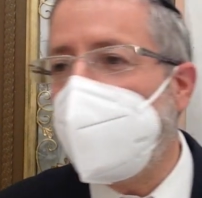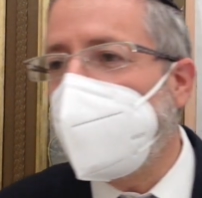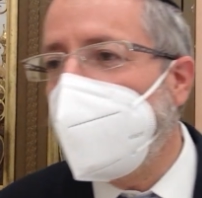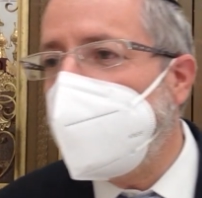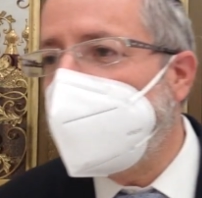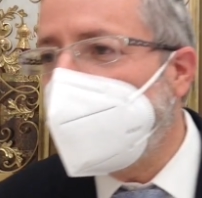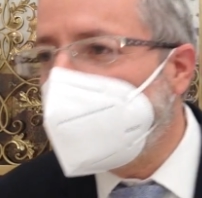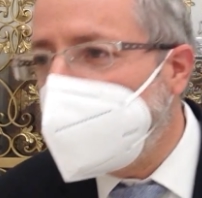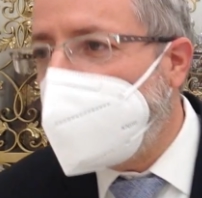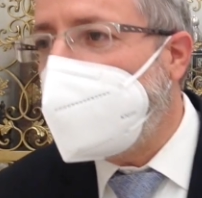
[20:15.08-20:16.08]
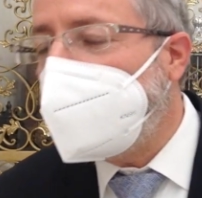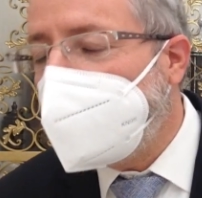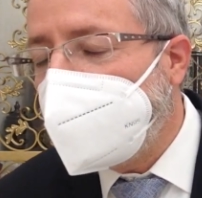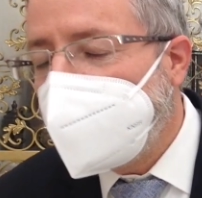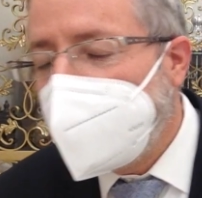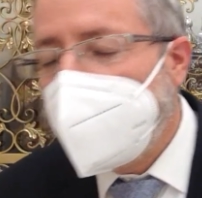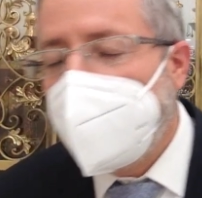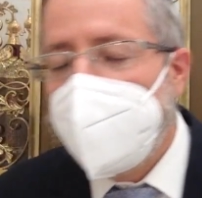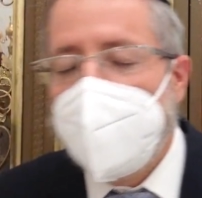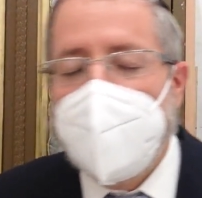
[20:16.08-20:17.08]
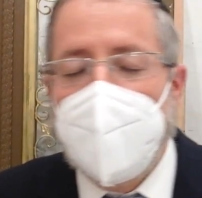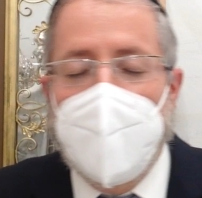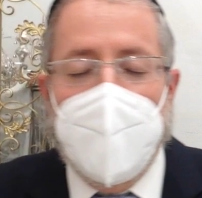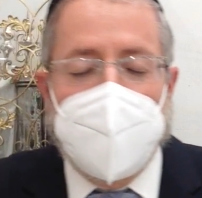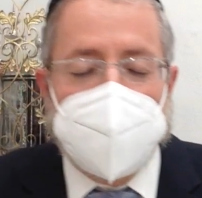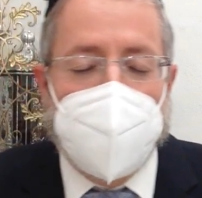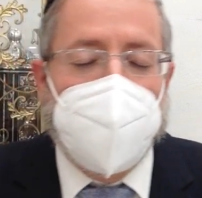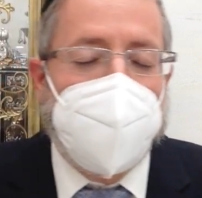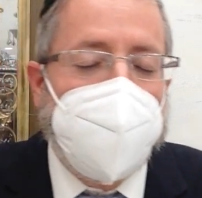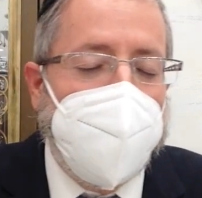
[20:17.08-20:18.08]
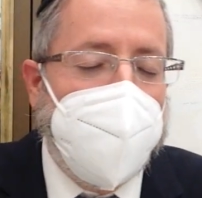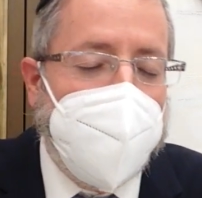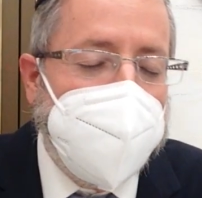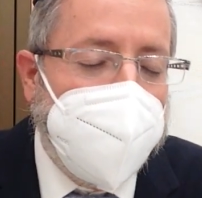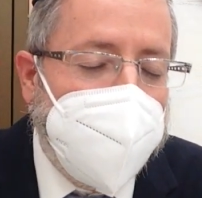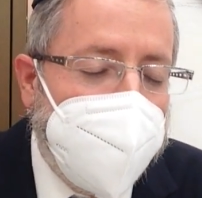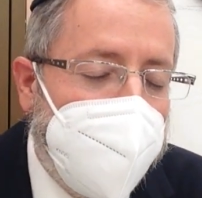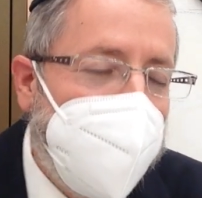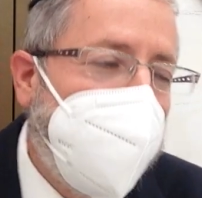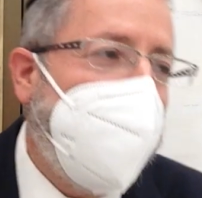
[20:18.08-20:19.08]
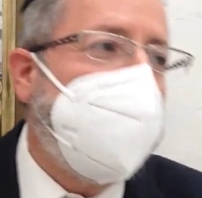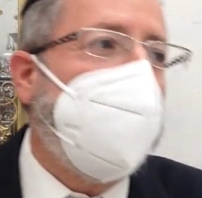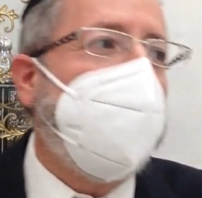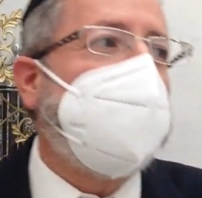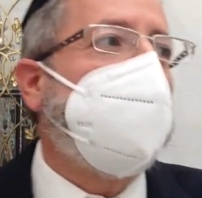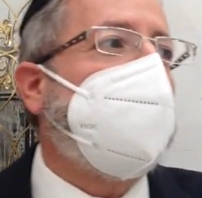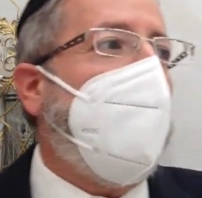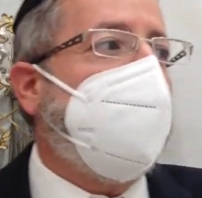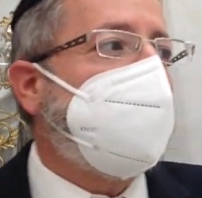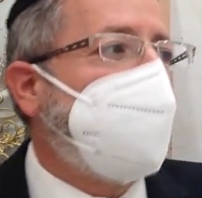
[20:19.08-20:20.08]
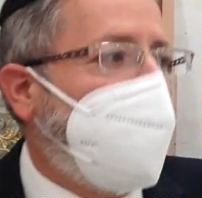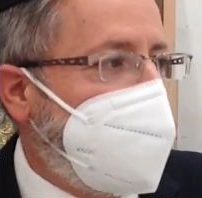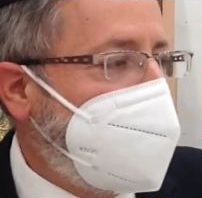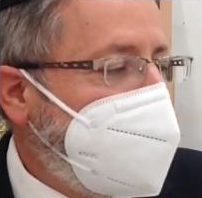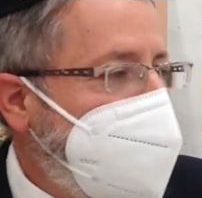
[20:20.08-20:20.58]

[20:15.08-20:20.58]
and our grandchildren are here. So we went to a place called Oxnard. We